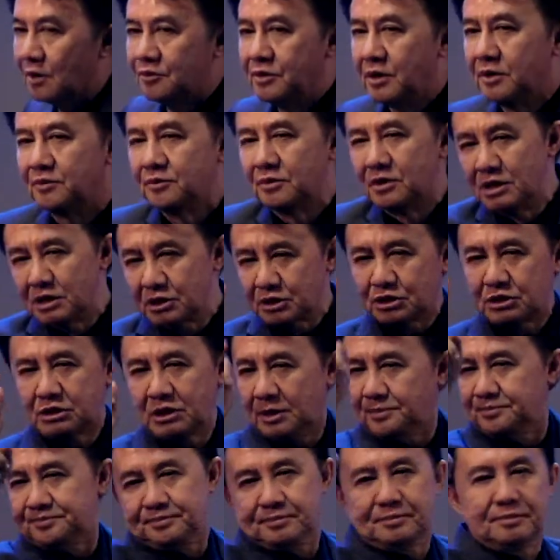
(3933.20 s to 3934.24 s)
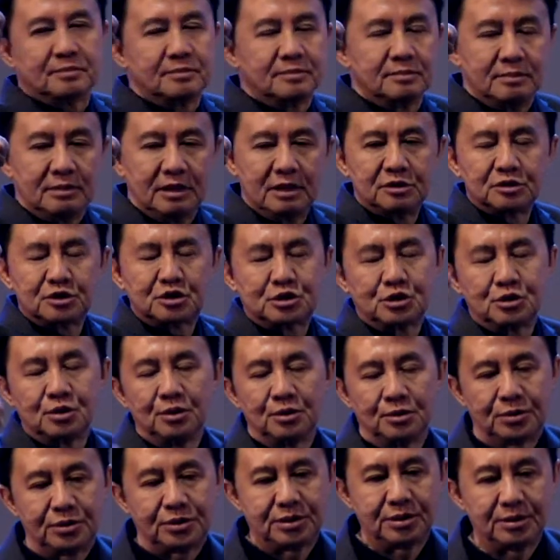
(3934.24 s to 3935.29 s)
We worship in
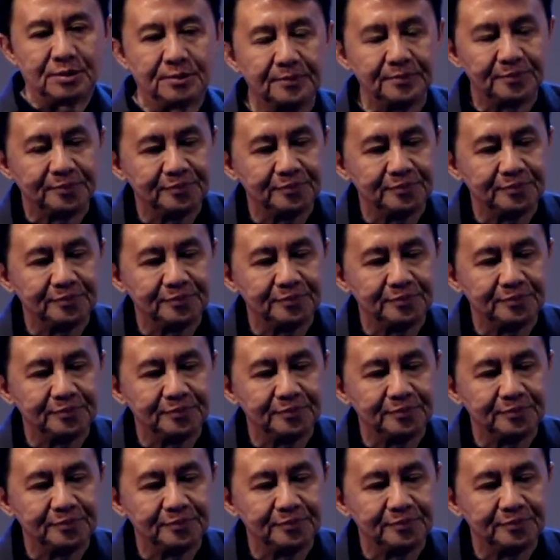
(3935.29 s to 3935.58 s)
truth.